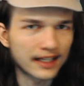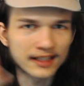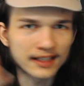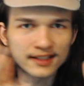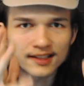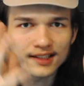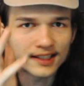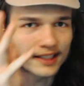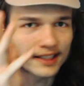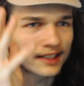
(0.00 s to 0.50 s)

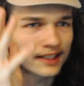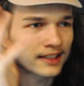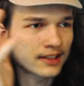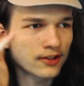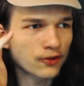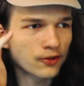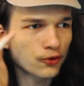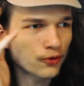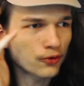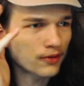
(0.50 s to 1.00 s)
like
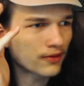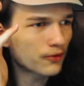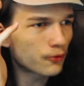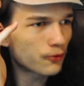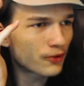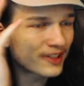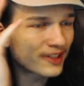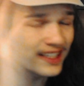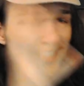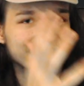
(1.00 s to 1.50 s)

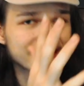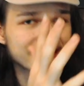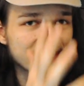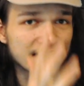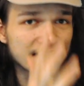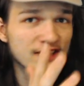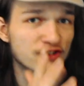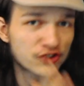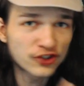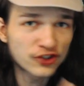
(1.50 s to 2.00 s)

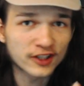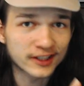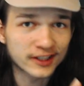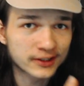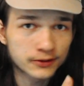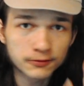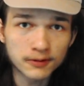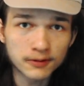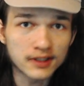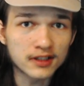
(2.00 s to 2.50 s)
16
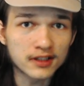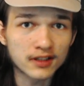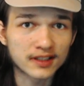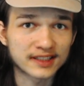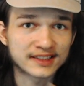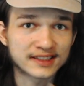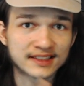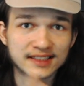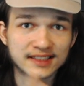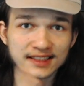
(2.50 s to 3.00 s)
chunks render
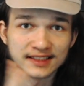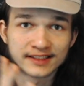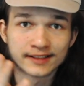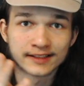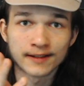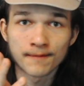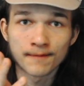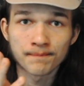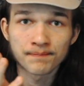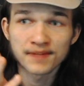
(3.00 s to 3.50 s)
distance.
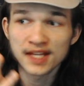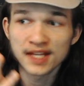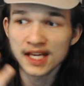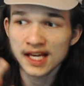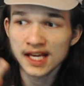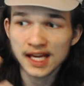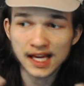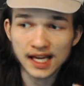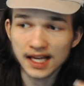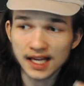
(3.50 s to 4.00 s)

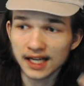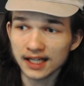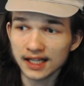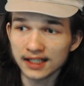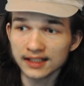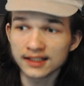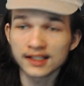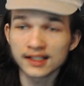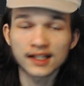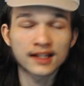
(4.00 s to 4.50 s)

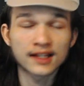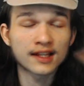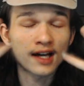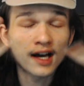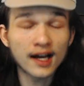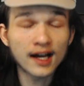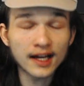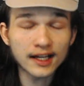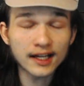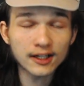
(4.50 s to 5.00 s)
And the
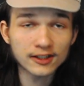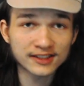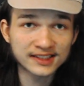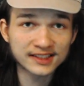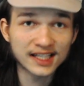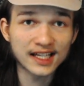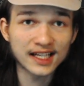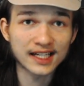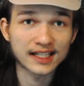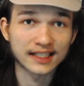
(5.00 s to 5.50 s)
higher
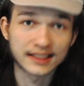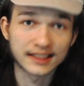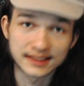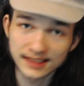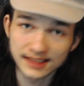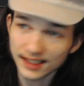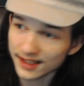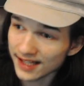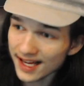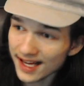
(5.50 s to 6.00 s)
settings,
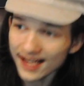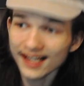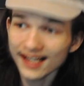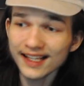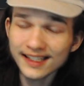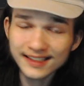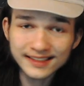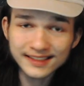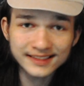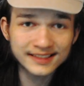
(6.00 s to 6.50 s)
that
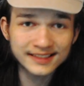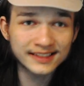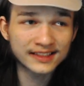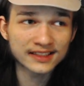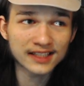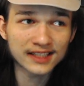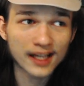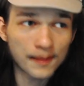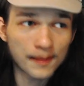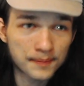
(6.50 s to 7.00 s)
is
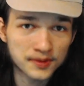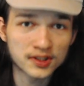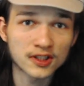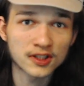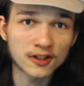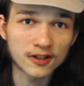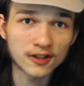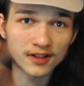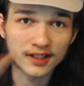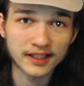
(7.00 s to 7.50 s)

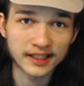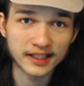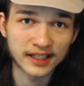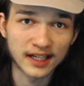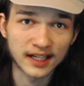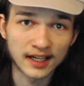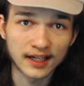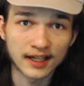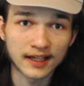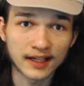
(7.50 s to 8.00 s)
absurdly
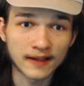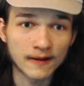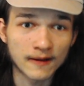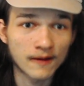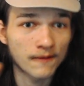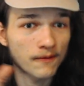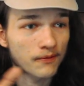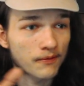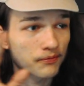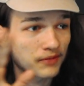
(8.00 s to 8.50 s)
high
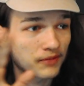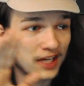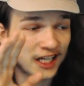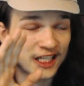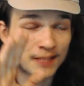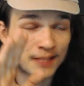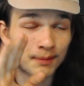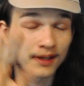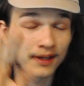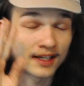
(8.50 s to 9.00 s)

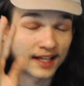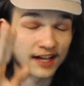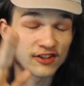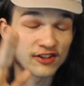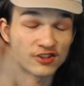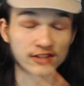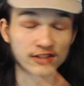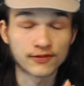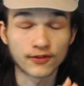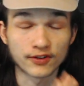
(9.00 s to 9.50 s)

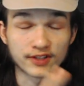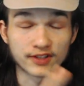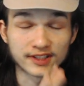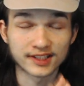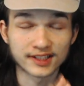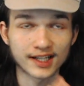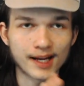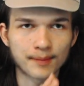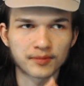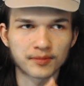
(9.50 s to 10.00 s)
expectations for this
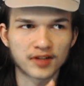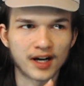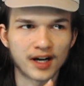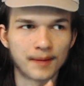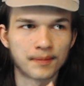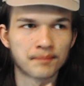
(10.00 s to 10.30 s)
laptop.